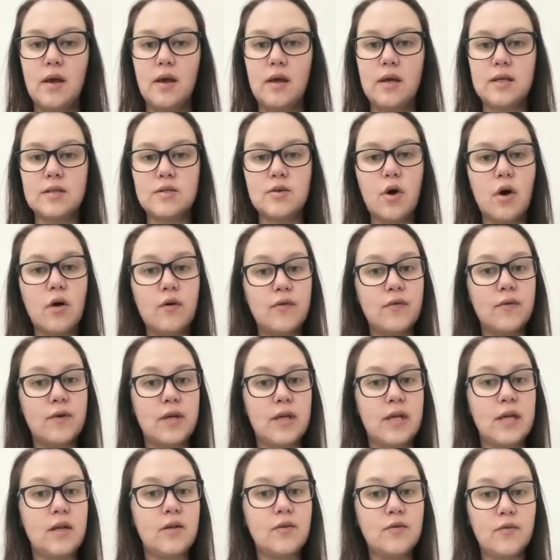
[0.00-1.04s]
is often
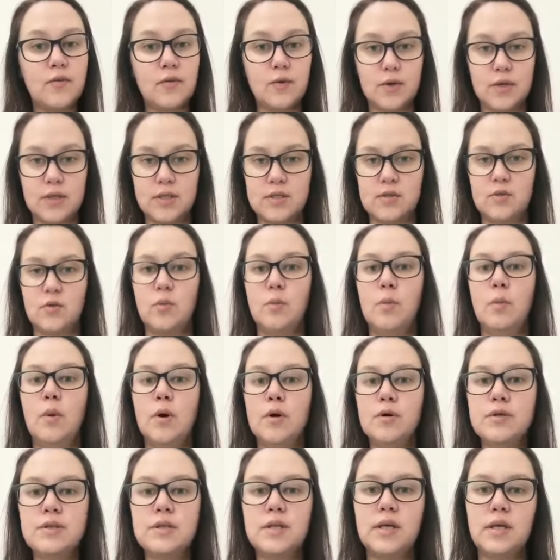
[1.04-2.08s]
influenced or
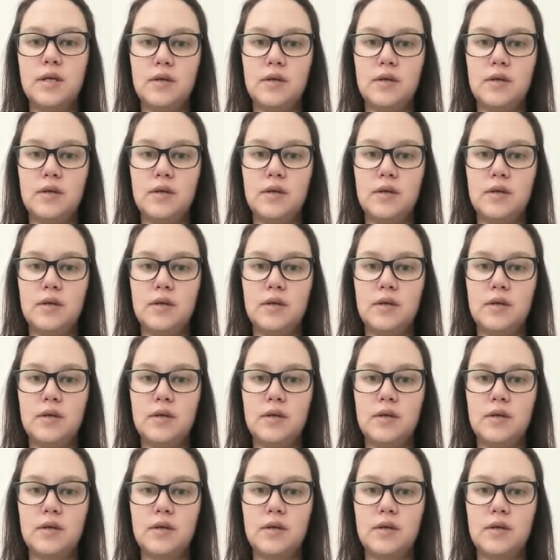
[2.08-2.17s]
mostly